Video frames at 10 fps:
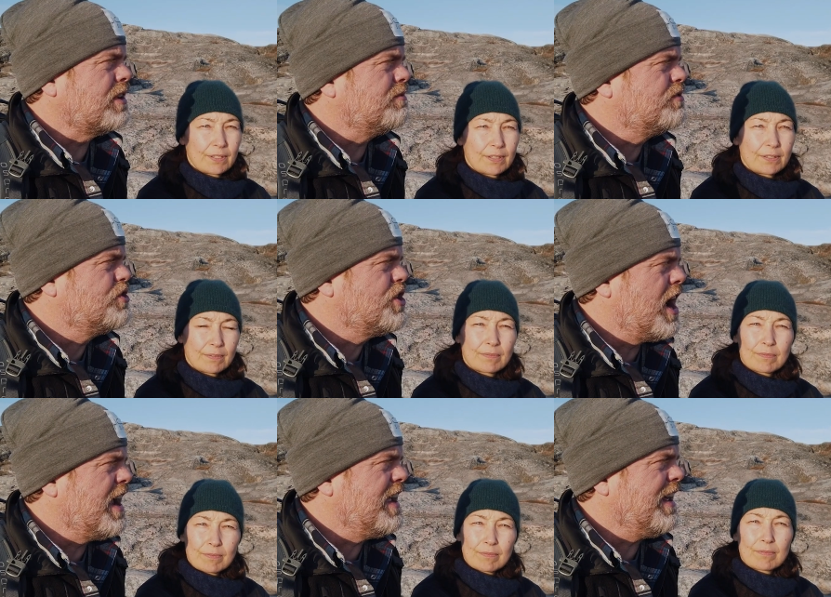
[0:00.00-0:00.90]
Speaker 1: there's a
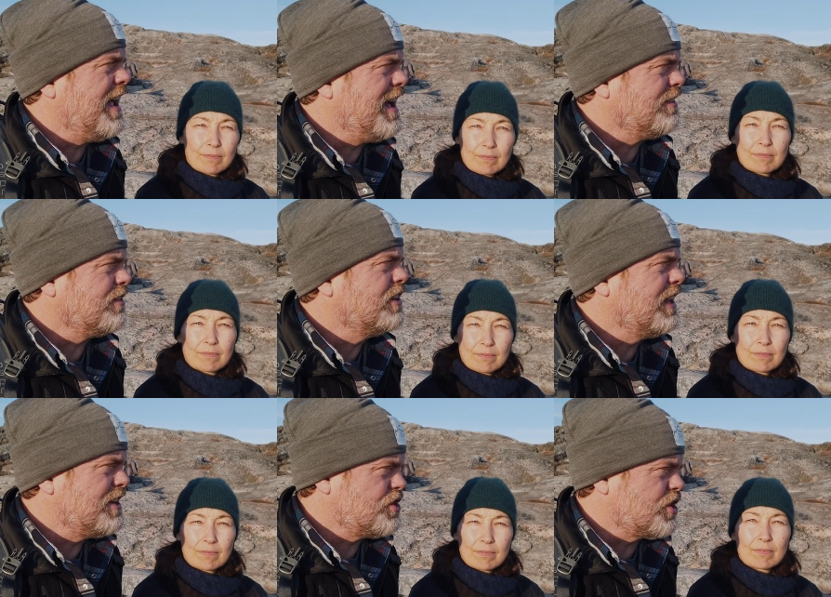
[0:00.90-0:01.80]
giant ass
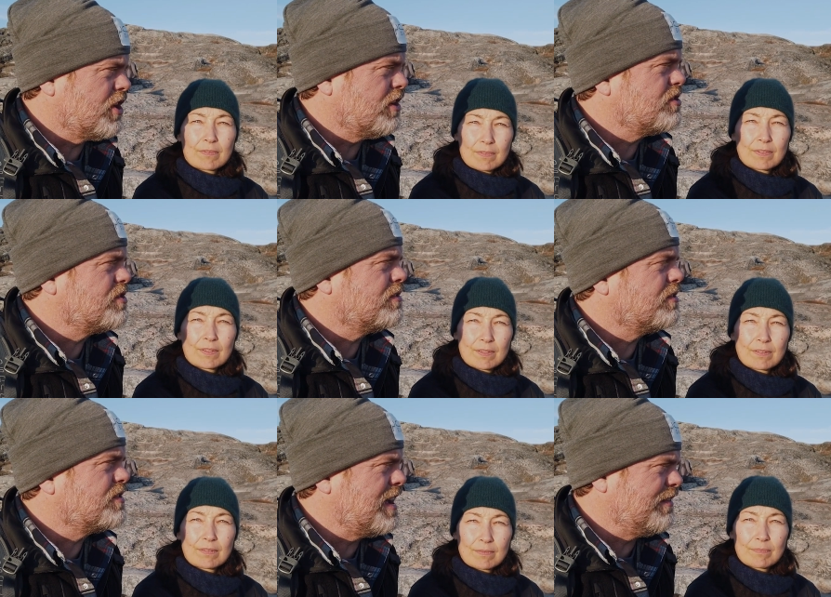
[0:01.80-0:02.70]
glacier
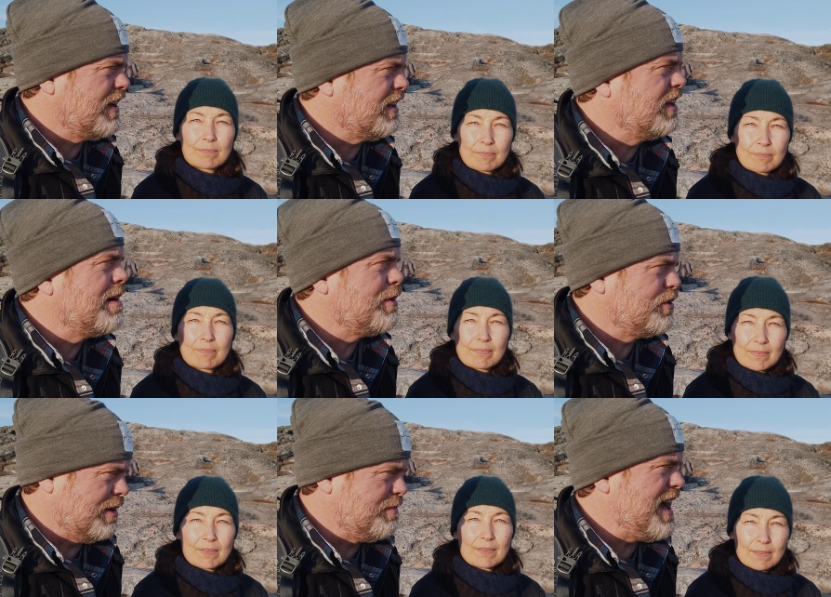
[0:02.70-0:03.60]
70
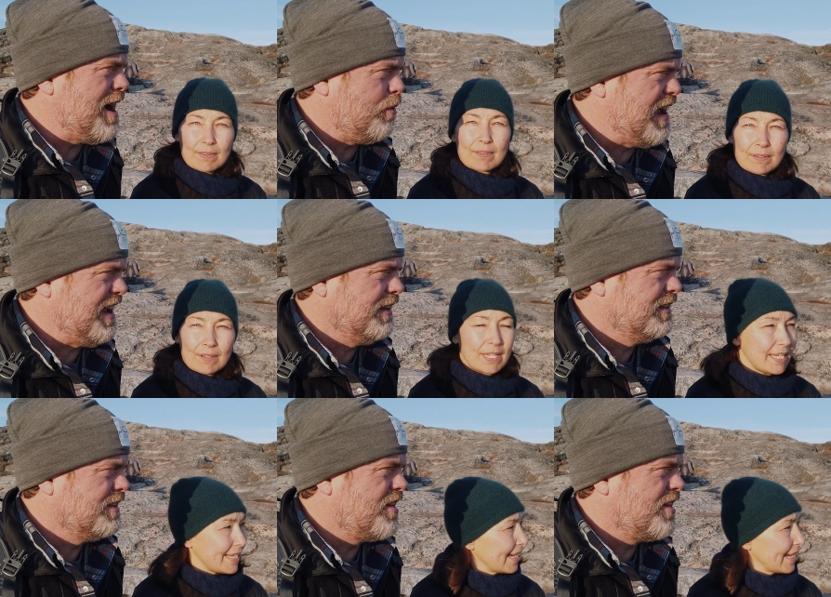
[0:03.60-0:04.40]
kilometers up that way.